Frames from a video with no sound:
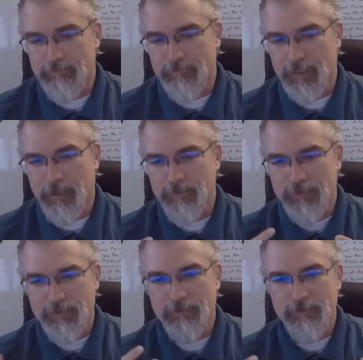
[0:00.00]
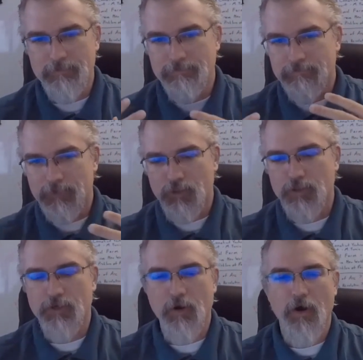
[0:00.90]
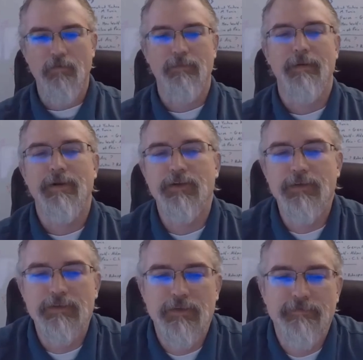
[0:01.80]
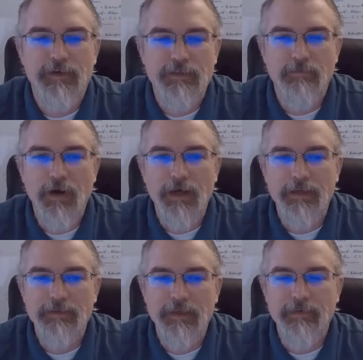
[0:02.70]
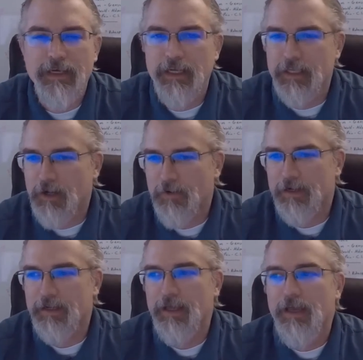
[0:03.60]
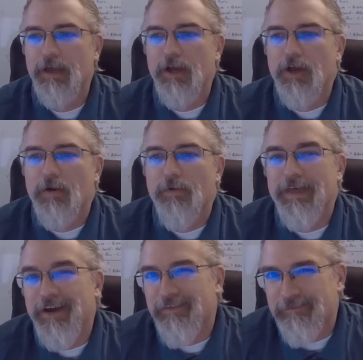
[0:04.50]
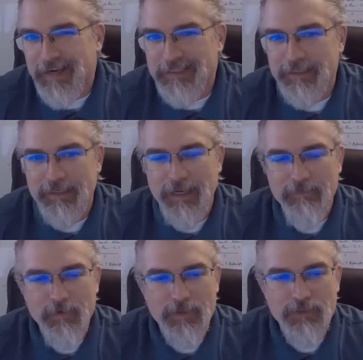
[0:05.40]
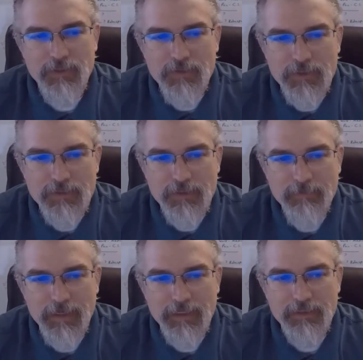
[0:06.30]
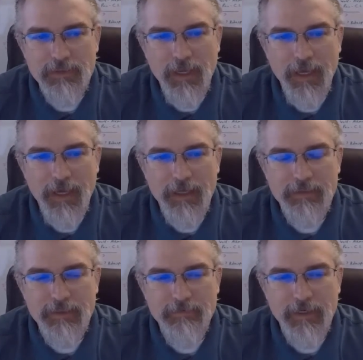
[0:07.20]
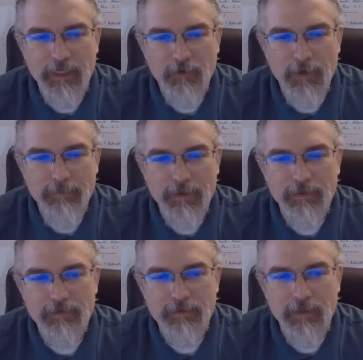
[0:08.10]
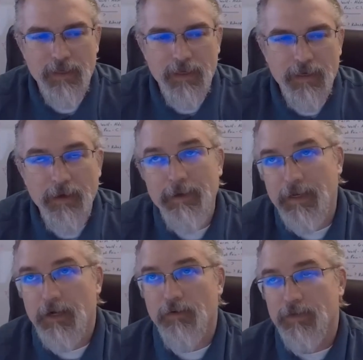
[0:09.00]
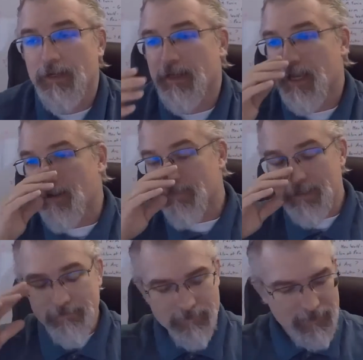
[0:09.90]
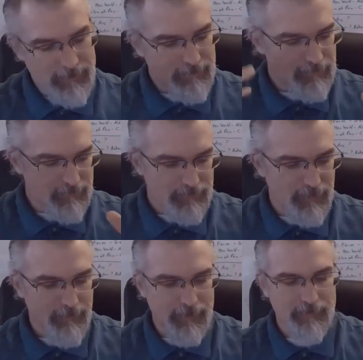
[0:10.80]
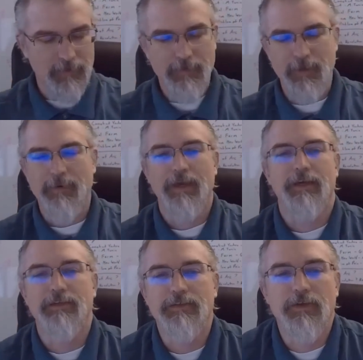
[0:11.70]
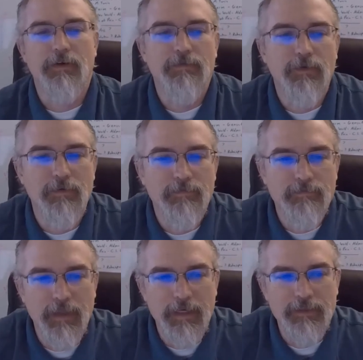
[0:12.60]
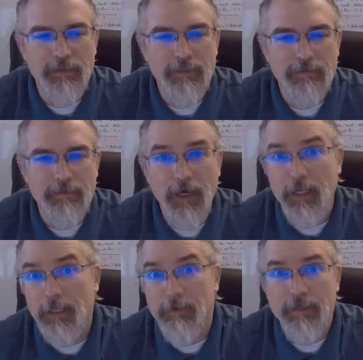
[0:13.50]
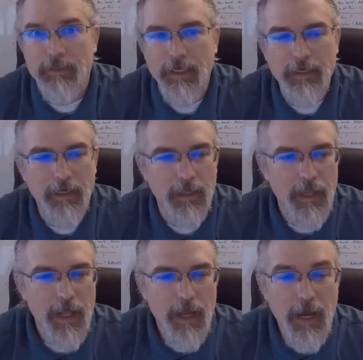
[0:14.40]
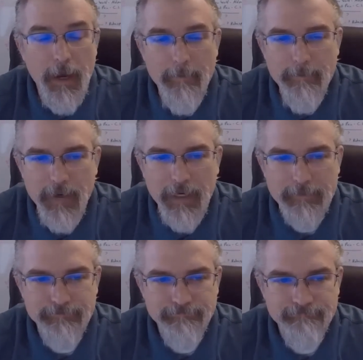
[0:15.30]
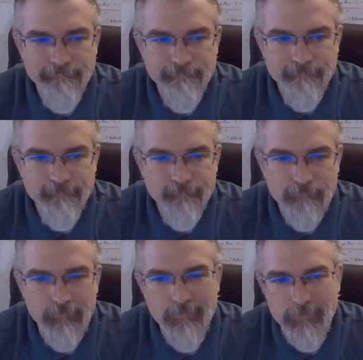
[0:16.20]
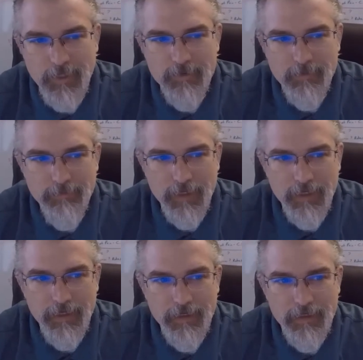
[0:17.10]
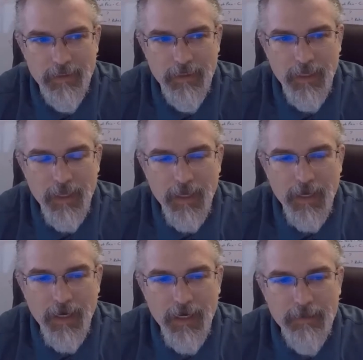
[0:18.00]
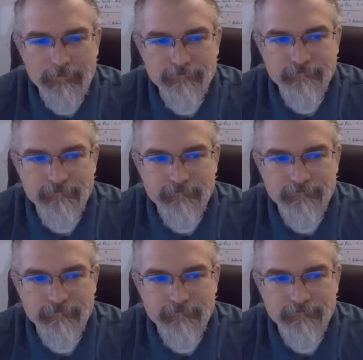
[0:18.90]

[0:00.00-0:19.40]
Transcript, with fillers: You know, I'm still could go over, but I'm going to do this as a first run to see if I can lower it without affecting everyone's usage too much, and see if I can lower my bills. I may not go with cap, but you know, I still may pay and just go full fledged and get unlimited data. Um, but always a butt in here, huh? Um,